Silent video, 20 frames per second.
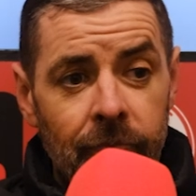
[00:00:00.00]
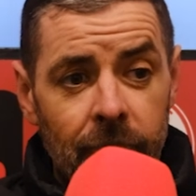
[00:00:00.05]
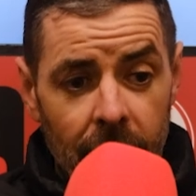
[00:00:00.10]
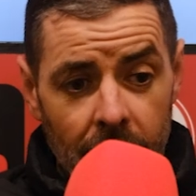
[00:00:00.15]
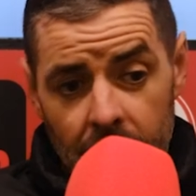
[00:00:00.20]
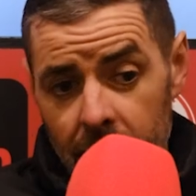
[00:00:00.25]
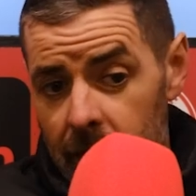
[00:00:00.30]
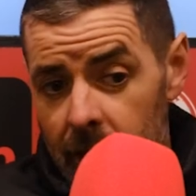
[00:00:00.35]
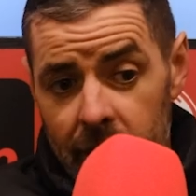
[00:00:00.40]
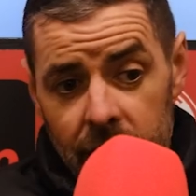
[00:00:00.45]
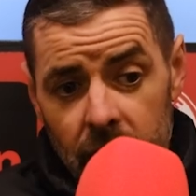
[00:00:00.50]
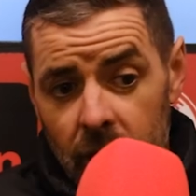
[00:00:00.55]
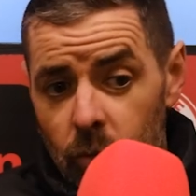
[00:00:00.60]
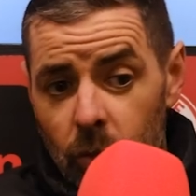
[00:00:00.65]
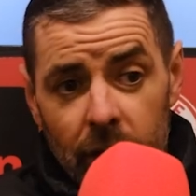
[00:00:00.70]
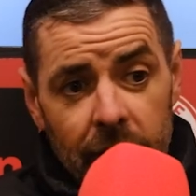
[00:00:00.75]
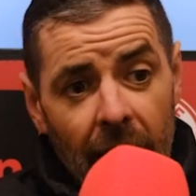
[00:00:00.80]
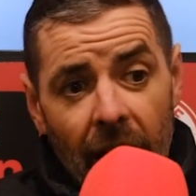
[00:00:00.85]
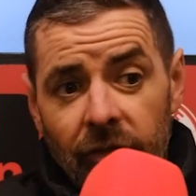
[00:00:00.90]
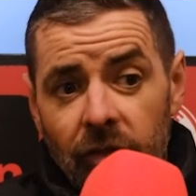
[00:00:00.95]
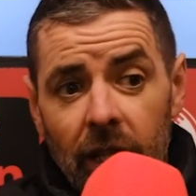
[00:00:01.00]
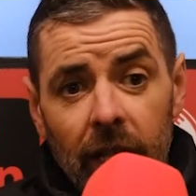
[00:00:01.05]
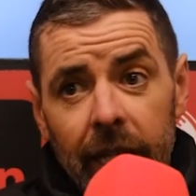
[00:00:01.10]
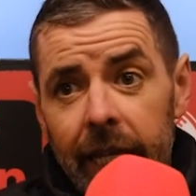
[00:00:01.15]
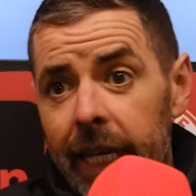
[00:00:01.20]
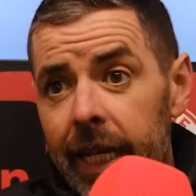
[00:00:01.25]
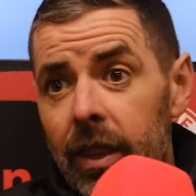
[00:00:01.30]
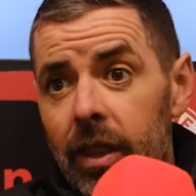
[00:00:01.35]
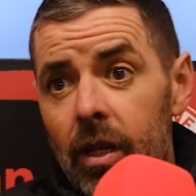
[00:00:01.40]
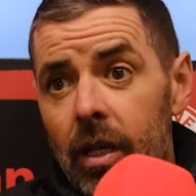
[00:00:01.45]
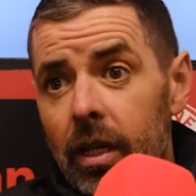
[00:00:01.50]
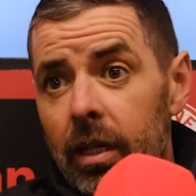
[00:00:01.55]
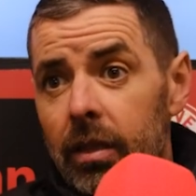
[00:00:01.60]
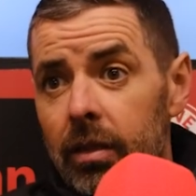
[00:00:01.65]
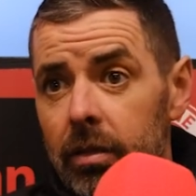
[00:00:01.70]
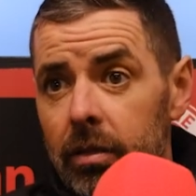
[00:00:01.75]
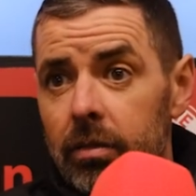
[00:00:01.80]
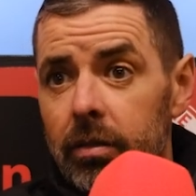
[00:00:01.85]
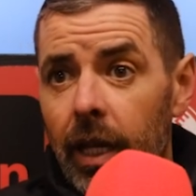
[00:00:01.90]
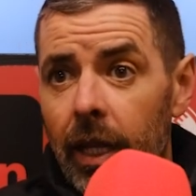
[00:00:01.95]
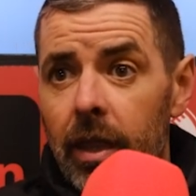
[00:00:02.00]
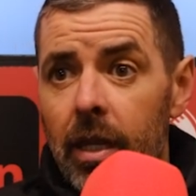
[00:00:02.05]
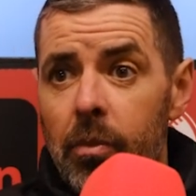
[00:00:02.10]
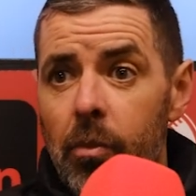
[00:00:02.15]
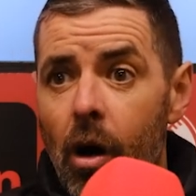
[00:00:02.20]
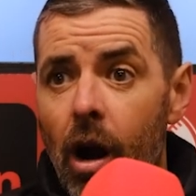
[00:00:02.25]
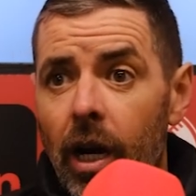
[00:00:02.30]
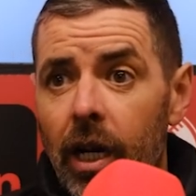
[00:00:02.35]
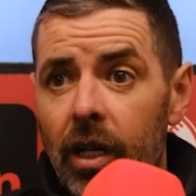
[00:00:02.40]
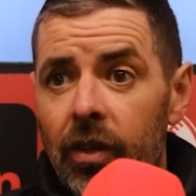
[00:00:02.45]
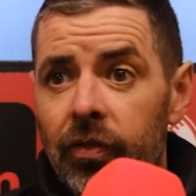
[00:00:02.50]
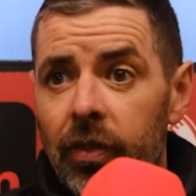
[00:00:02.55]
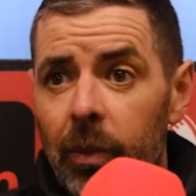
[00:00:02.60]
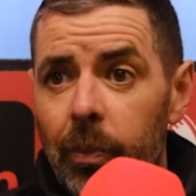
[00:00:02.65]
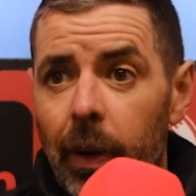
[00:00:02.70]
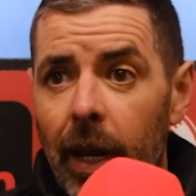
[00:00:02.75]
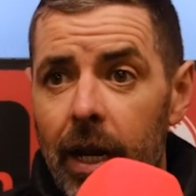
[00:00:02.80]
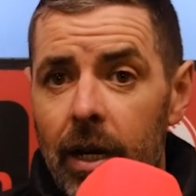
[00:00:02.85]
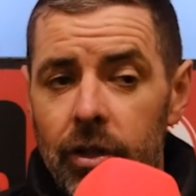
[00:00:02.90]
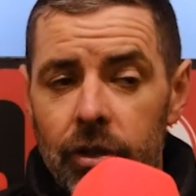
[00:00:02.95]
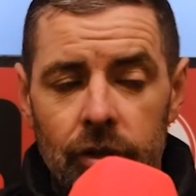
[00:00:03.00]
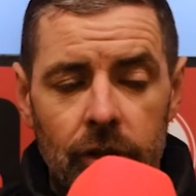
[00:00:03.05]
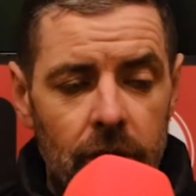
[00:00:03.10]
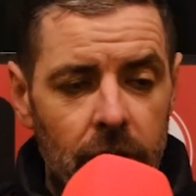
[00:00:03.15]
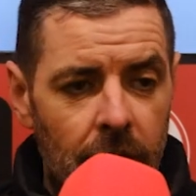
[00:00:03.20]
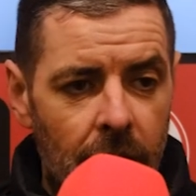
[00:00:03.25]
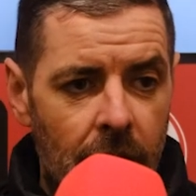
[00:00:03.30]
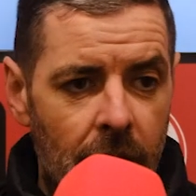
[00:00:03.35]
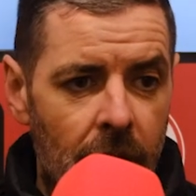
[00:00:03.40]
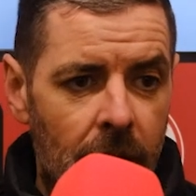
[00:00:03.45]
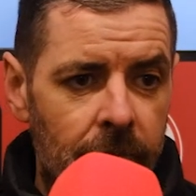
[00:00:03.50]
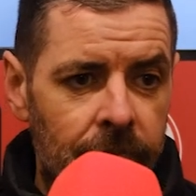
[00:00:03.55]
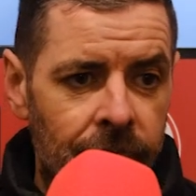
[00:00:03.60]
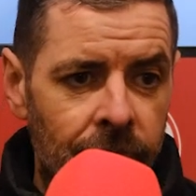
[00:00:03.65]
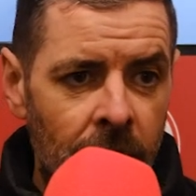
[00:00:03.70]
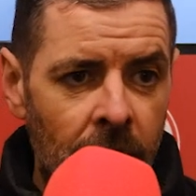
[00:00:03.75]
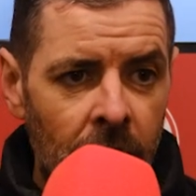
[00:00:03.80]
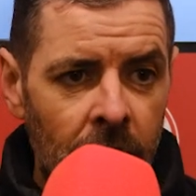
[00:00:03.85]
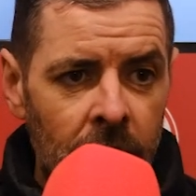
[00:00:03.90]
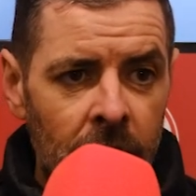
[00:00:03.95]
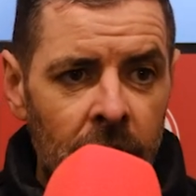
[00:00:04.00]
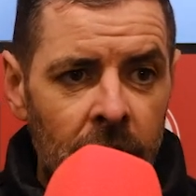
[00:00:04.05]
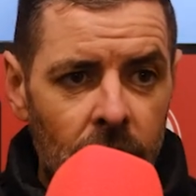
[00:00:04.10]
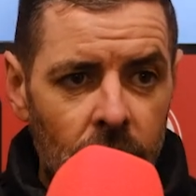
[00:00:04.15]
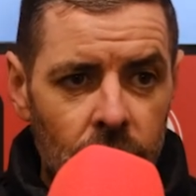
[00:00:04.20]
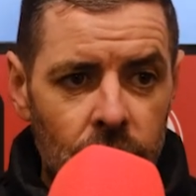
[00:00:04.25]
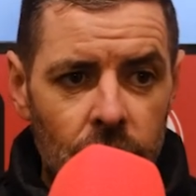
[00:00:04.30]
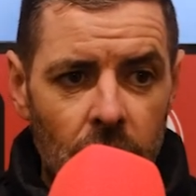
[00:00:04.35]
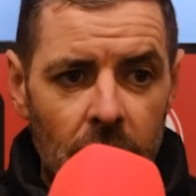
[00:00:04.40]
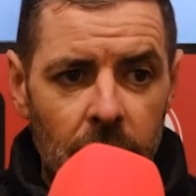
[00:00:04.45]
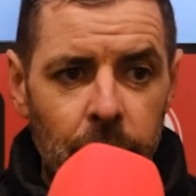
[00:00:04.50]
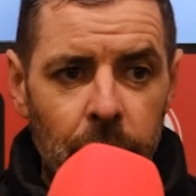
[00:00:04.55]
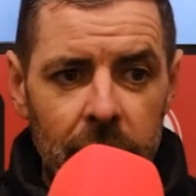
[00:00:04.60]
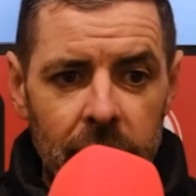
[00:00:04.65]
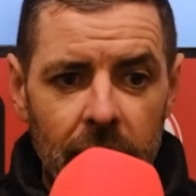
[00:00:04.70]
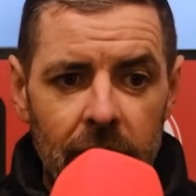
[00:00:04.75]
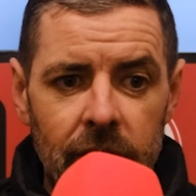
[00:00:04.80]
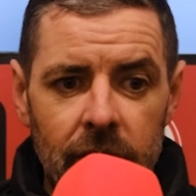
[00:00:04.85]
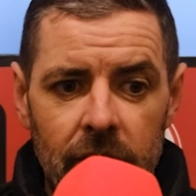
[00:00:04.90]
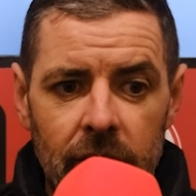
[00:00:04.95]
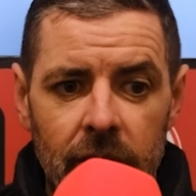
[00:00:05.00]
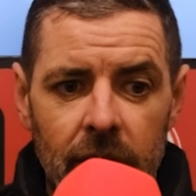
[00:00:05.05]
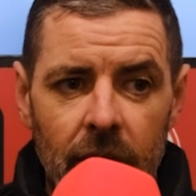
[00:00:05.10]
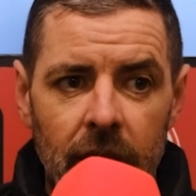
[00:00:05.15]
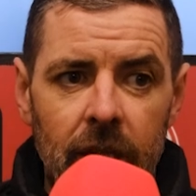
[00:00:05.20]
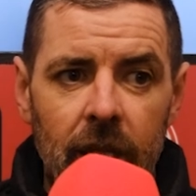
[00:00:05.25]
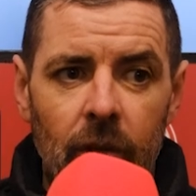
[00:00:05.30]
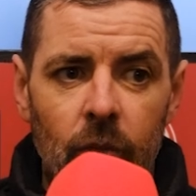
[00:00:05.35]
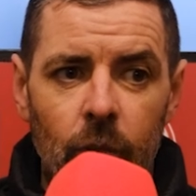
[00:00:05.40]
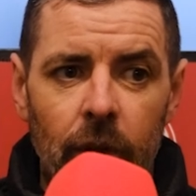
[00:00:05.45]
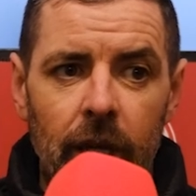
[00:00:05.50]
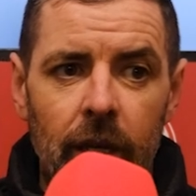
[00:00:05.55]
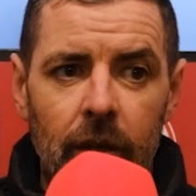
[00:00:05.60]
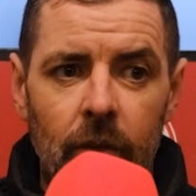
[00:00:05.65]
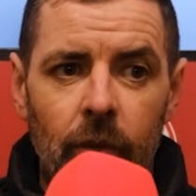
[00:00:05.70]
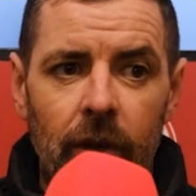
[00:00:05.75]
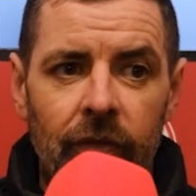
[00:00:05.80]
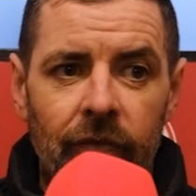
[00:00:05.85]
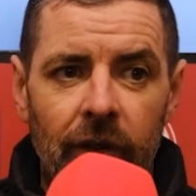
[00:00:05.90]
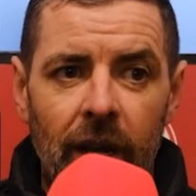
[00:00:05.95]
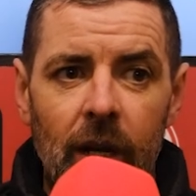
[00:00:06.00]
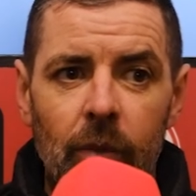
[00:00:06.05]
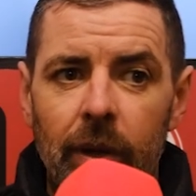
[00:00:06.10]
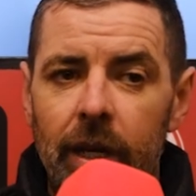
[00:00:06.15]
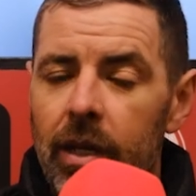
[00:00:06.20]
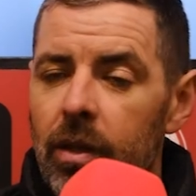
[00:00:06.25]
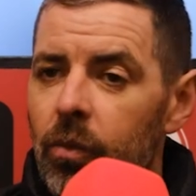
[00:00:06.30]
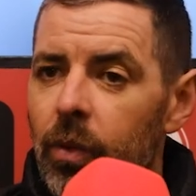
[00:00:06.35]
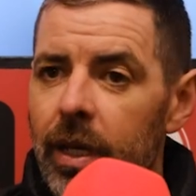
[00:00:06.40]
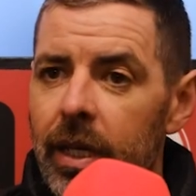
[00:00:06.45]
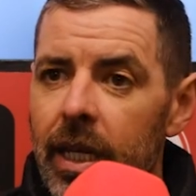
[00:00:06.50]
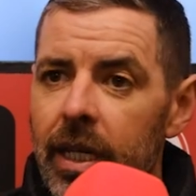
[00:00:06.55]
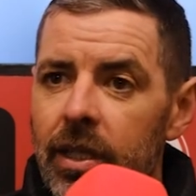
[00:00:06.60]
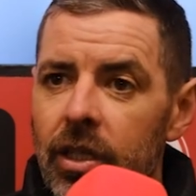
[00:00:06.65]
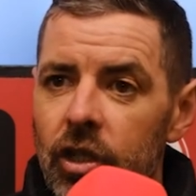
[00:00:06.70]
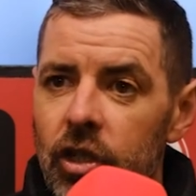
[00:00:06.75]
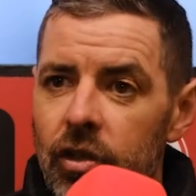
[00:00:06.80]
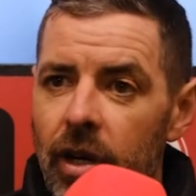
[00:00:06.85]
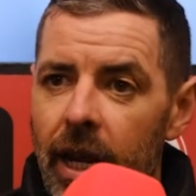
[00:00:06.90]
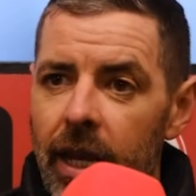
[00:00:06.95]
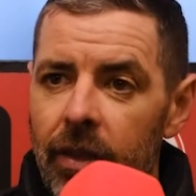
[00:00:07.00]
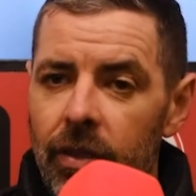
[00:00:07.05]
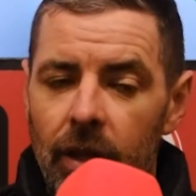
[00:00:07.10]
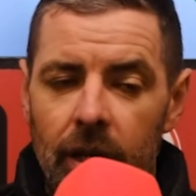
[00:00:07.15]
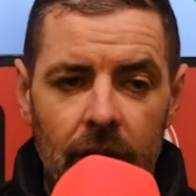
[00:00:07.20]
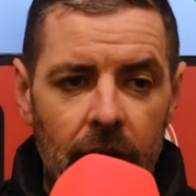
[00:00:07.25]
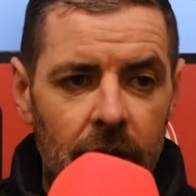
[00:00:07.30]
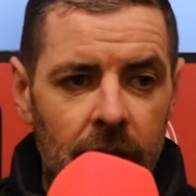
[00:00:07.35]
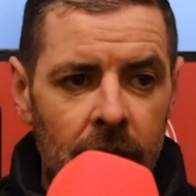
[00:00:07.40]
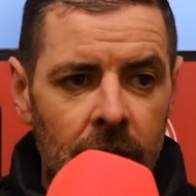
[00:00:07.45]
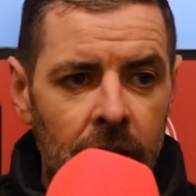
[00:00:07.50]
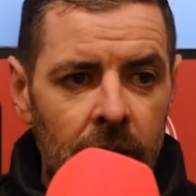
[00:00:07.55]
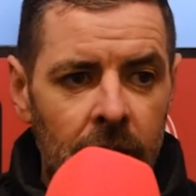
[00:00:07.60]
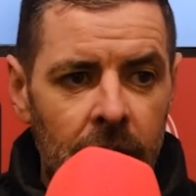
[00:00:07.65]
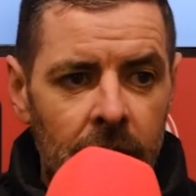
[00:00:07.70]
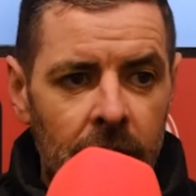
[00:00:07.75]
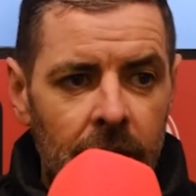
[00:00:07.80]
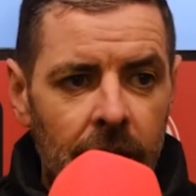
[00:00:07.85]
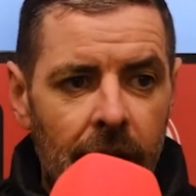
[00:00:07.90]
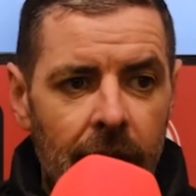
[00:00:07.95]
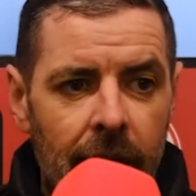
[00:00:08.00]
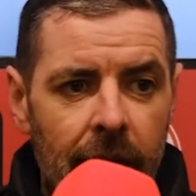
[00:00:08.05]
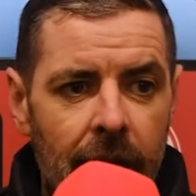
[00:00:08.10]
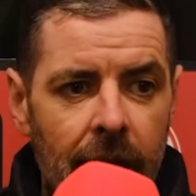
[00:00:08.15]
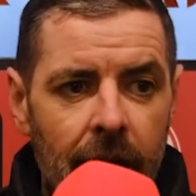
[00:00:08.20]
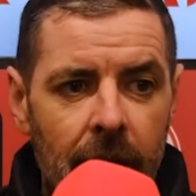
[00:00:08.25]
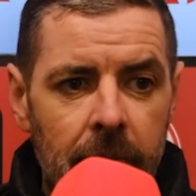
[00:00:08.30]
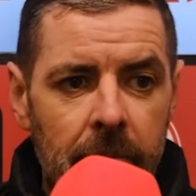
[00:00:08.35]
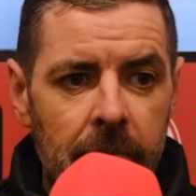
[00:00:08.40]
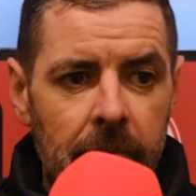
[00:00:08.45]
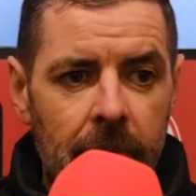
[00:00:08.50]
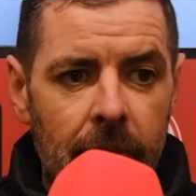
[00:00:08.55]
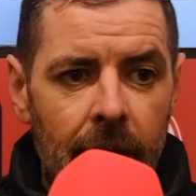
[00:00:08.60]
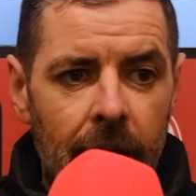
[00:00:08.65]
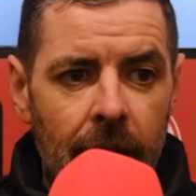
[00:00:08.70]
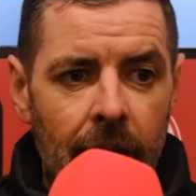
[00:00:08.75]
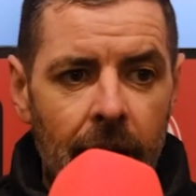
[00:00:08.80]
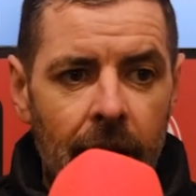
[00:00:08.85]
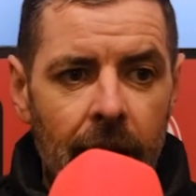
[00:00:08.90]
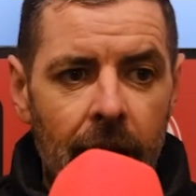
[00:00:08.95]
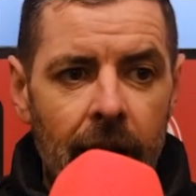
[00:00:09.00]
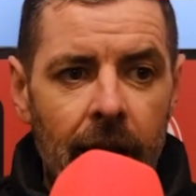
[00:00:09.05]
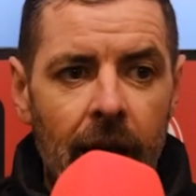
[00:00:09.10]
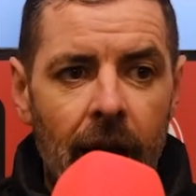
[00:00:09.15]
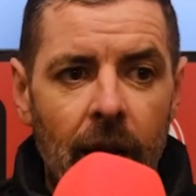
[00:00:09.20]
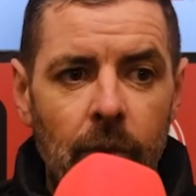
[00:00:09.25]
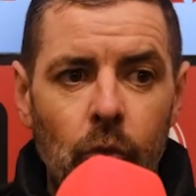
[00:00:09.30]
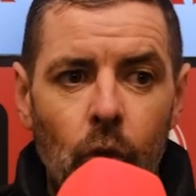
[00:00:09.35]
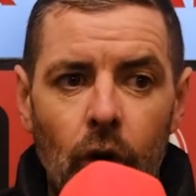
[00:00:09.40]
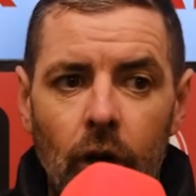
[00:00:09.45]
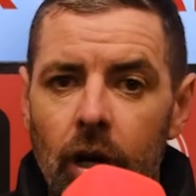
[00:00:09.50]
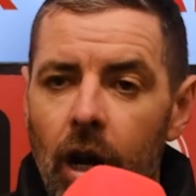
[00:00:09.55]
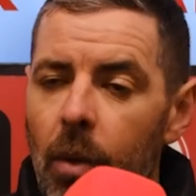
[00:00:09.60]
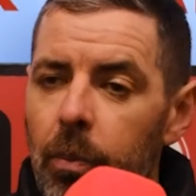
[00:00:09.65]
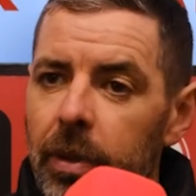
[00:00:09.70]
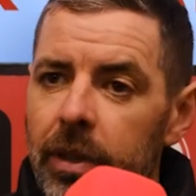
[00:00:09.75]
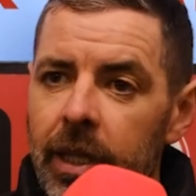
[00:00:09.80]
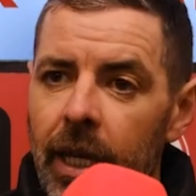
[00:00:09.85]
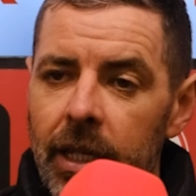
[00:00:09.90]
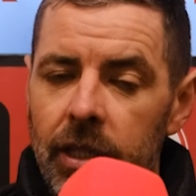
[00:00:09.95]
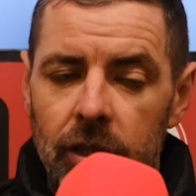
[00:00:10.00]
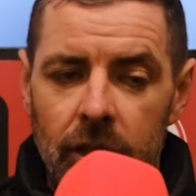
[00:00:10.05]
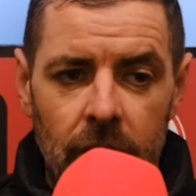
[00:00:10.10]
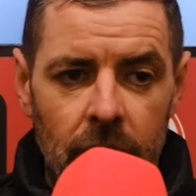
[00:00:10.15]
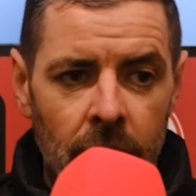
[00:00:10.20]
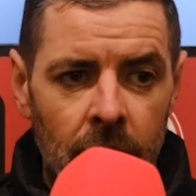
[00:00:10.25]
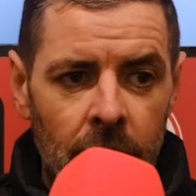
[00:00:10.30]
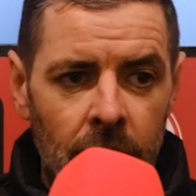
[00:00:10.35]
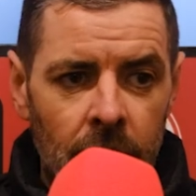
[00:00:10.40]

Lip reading: Listen, we're definitely in the market for players. There's certain positions that we feel we need to strengthen and add more competition.